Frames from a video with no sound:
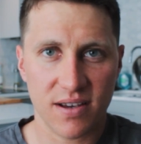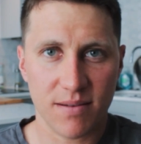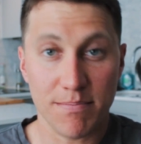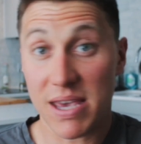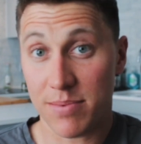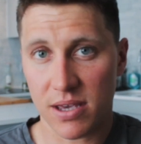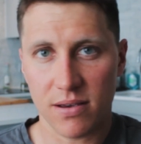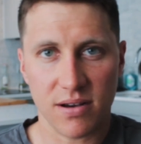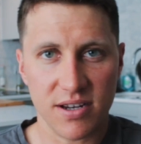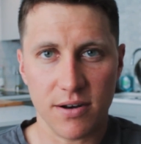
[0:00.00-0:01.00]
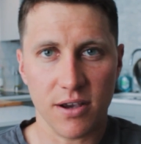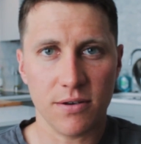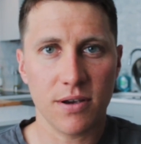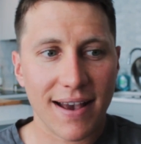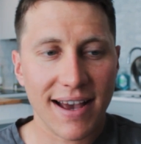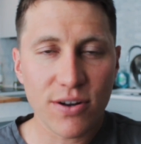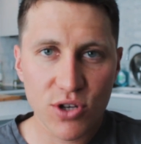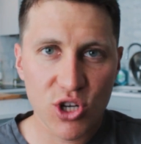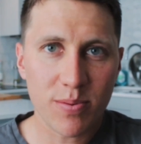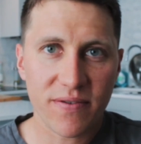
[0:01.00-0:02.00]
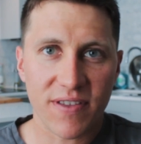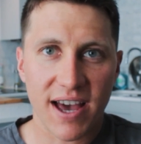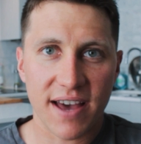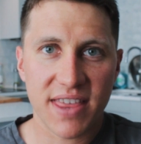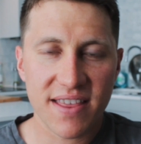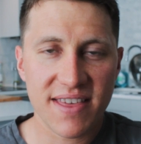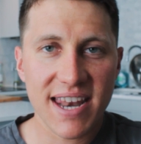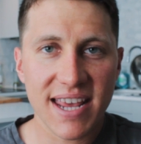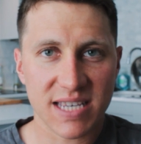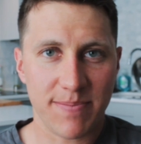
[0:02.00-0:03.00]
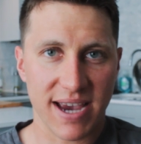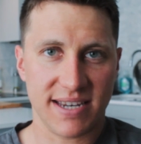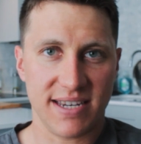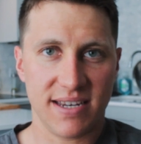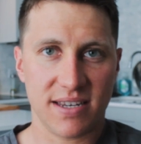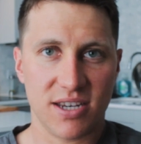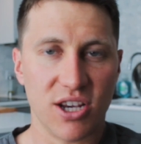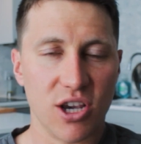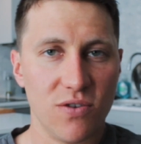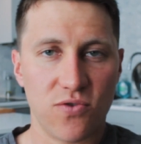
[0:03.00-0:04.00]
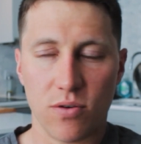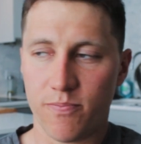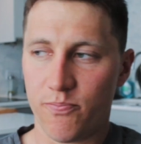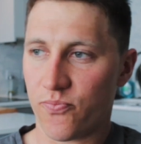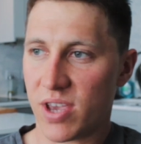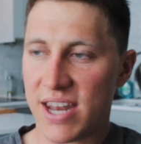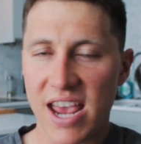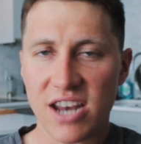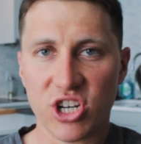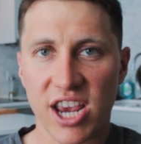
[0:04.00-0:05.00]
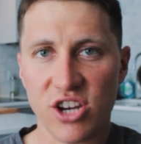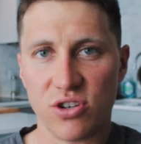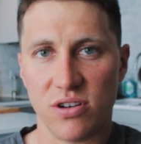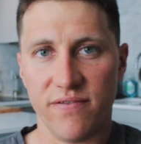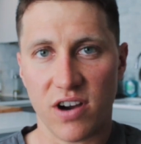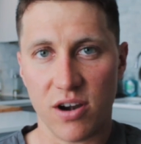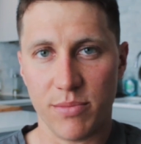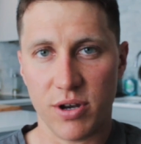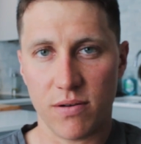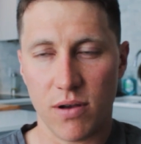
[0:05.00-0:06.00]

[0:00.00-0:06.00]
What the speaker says: Maybe, I don't know. And on top of that, they're then expected to go from an educational environment,